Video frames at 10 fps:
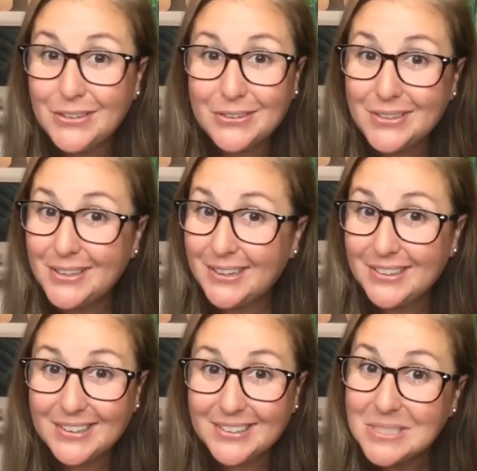You don't need
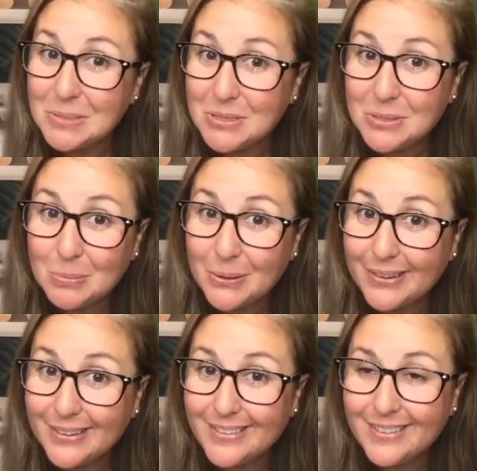anything else to be super
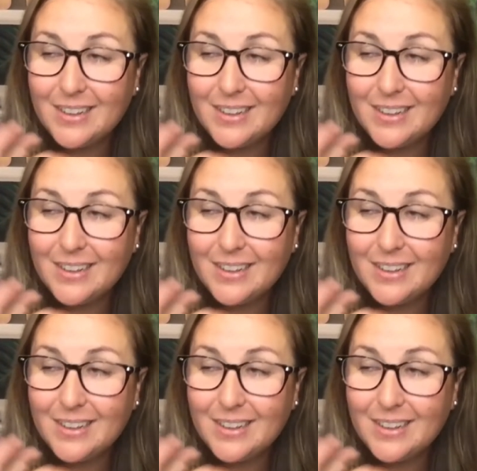hard.